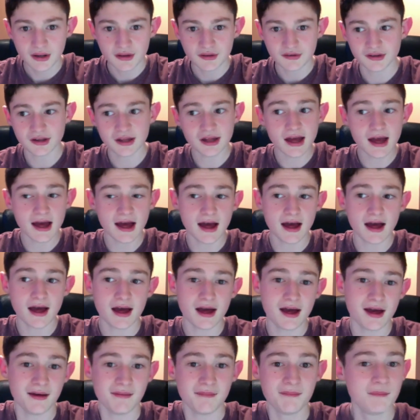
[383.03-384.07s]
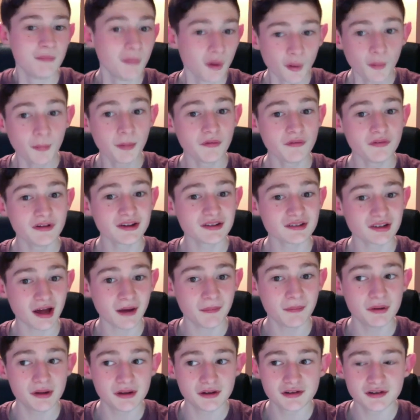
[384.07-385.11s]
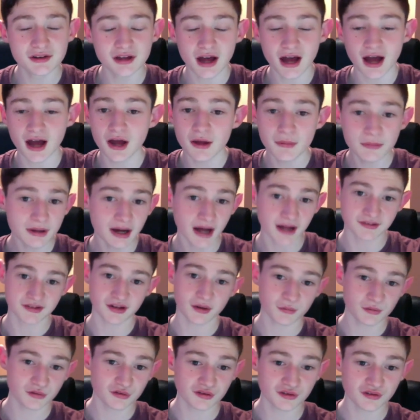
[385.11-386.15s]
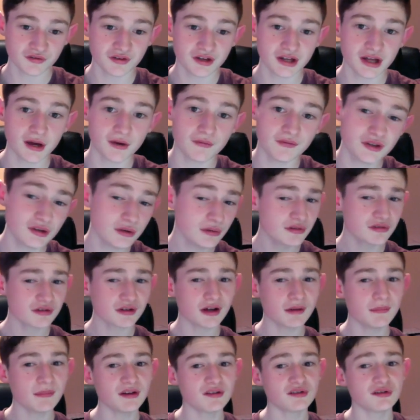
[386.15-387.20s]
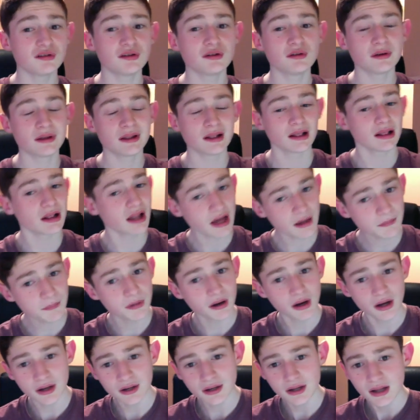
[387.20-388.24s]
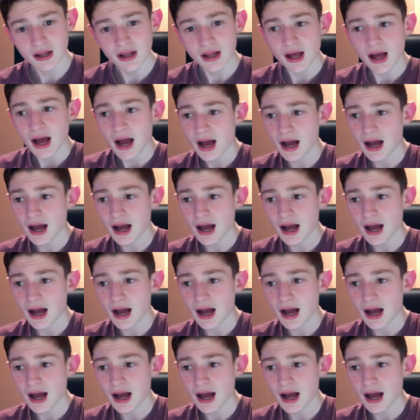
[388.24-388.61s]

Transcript: So yeah, uh, multiple things happened. I hope you guys have enjoyed this video. If you do enjoy it, make sure you do hit the like button.